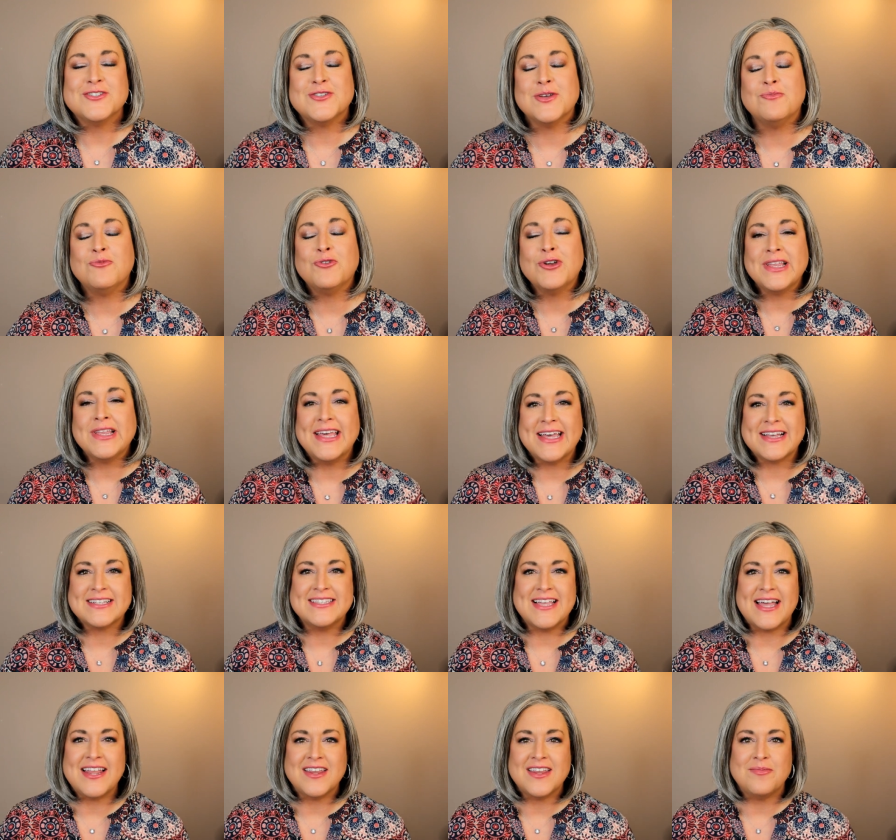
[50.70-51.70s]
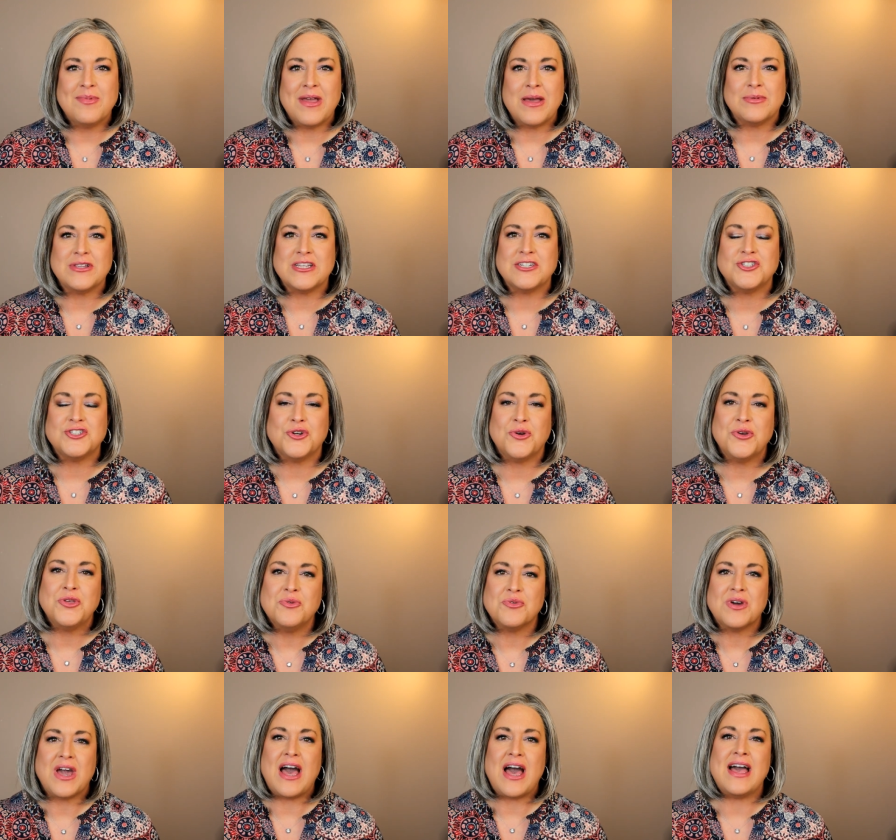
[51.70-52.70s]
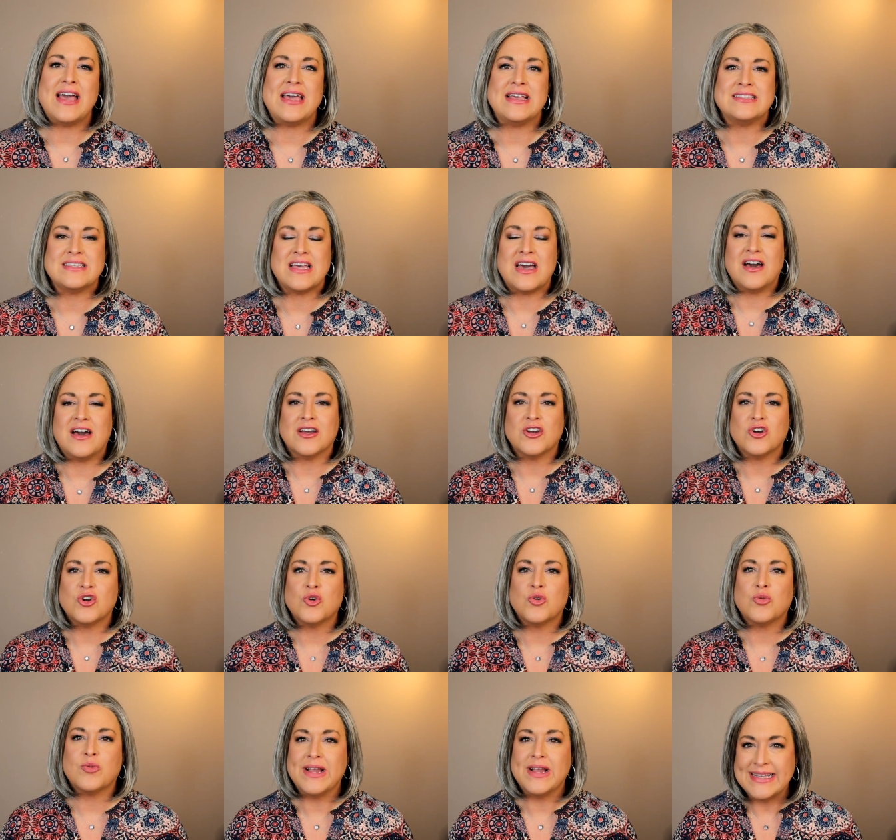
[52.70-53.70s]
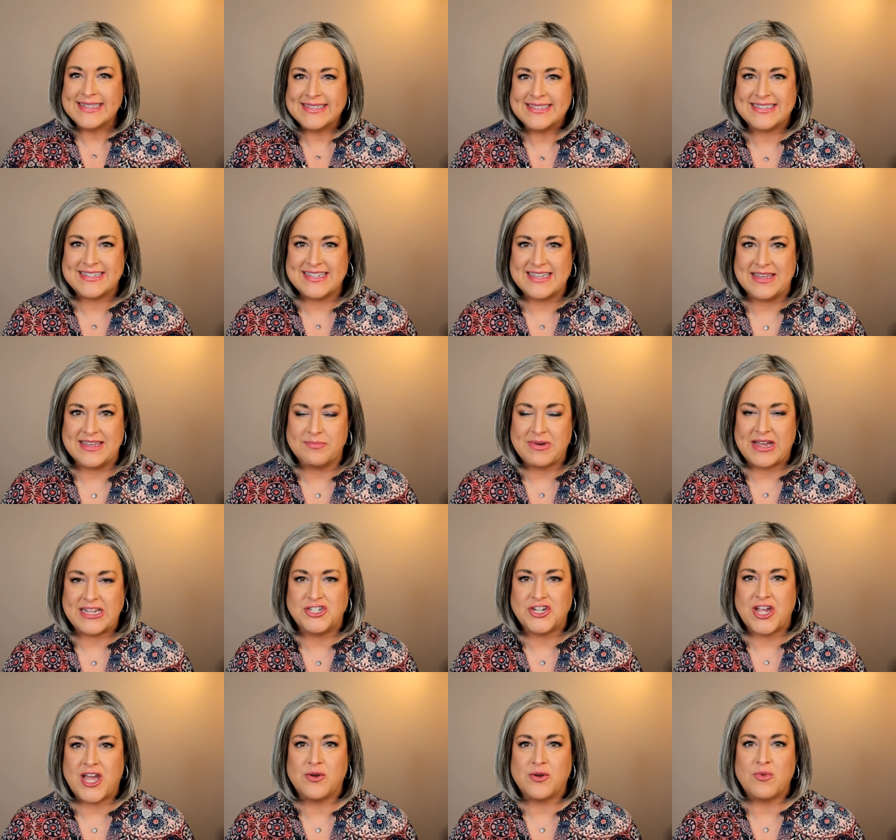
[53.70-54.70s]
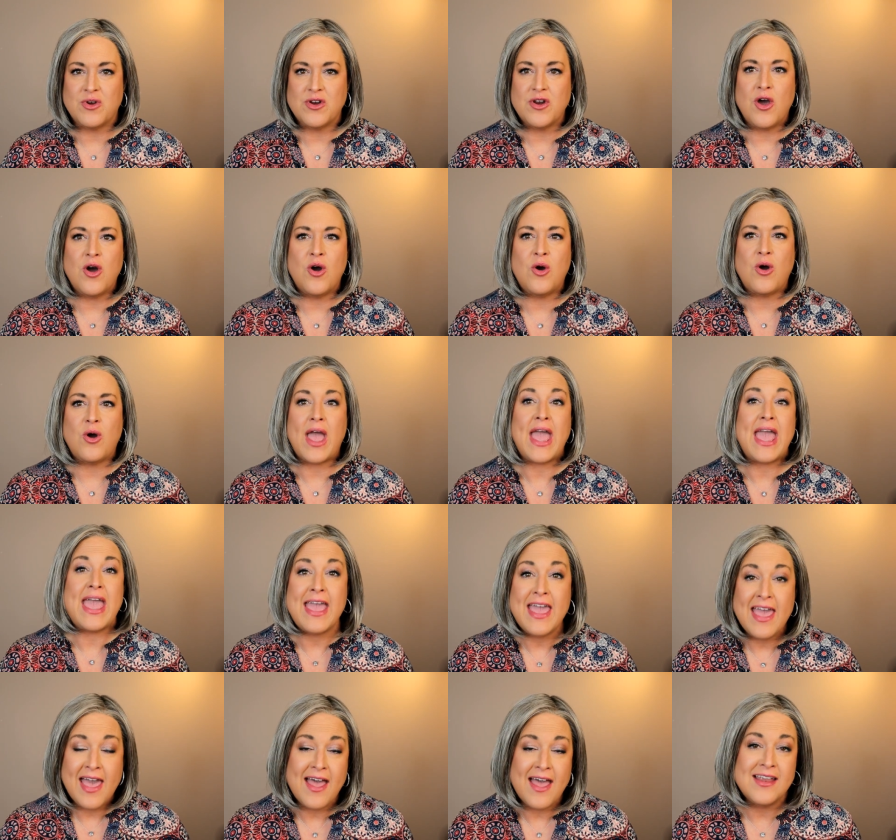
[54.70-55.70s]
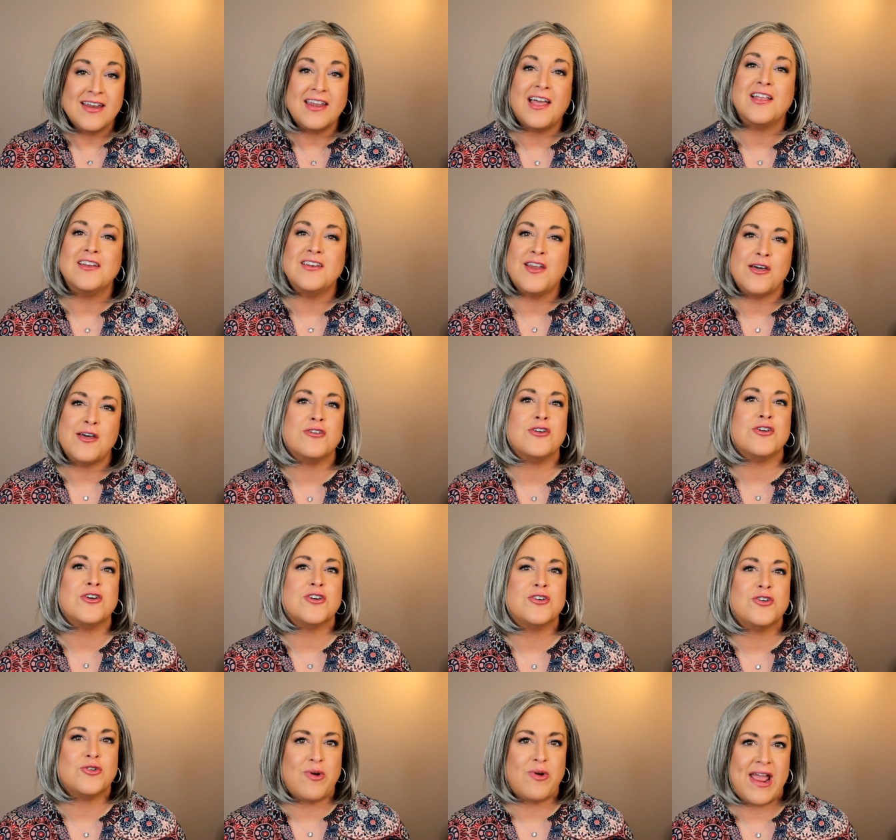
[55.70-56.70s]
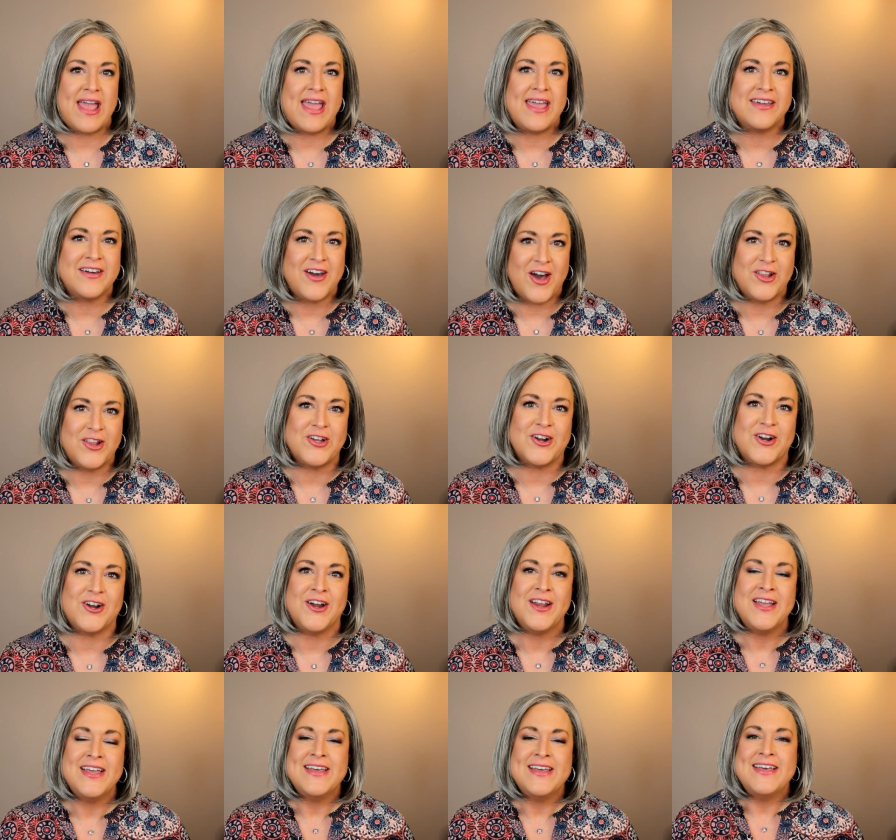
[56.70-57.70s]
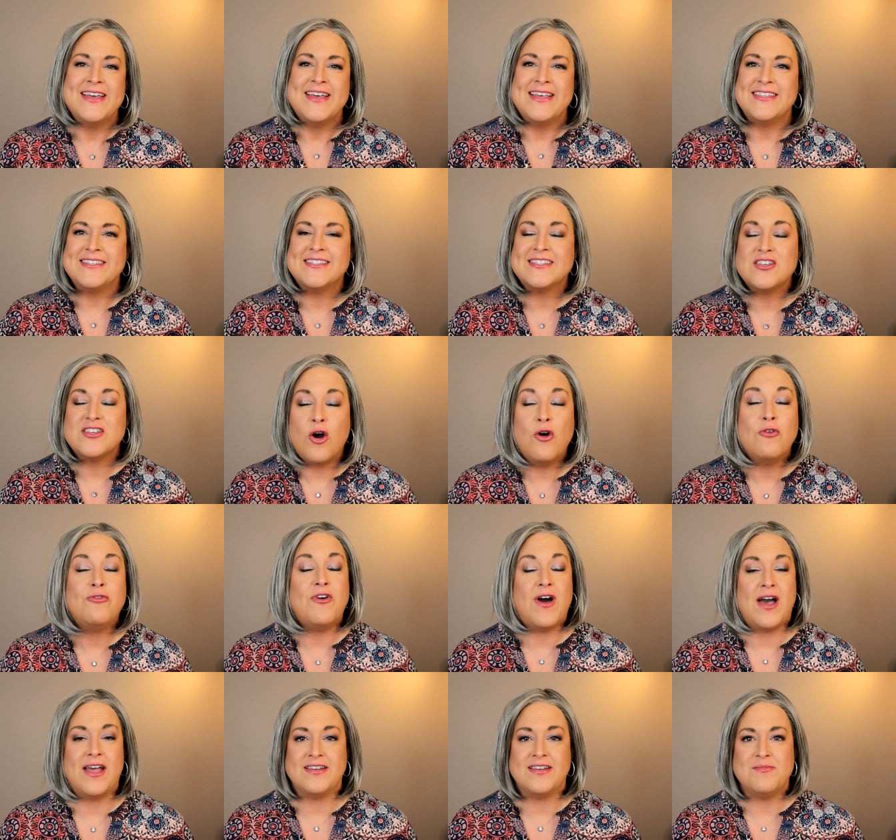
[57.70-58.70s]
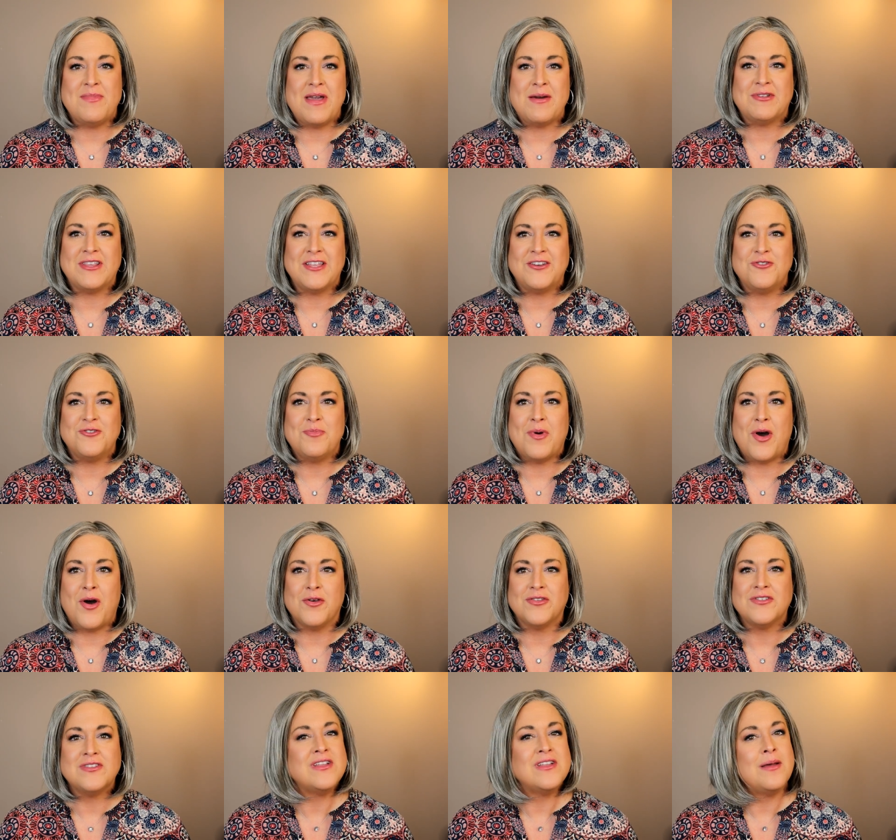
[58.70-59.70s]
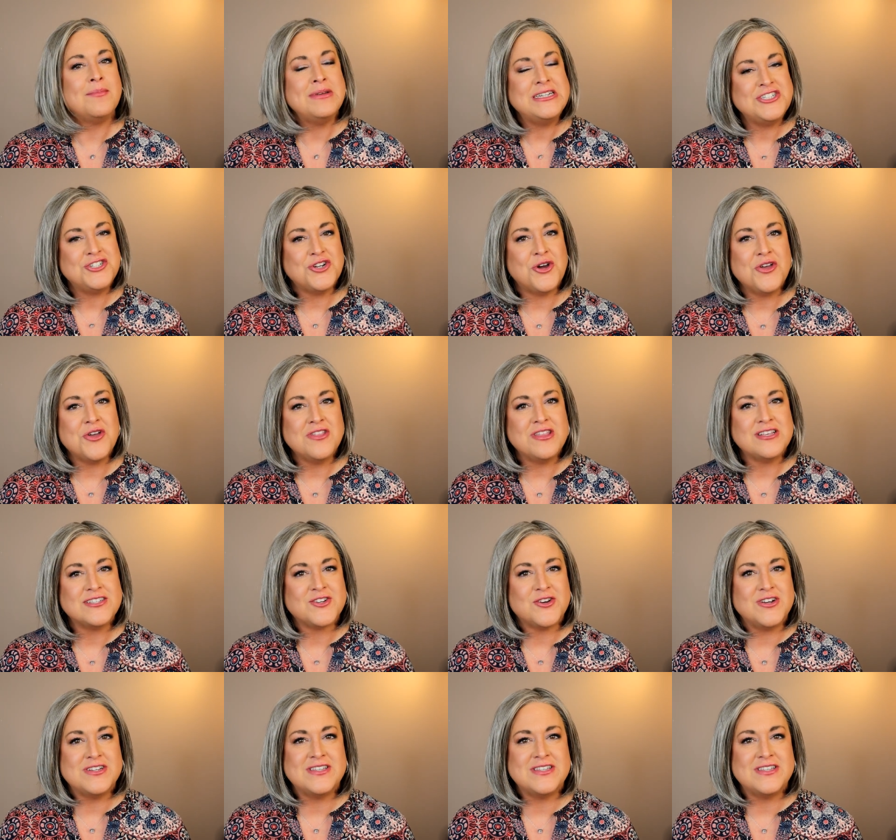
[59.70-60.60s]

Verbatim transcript: So I'm really excited to be able to show you guys a Kristi by Jon Renau and another gray color so fun to be able to do both. So let me show you this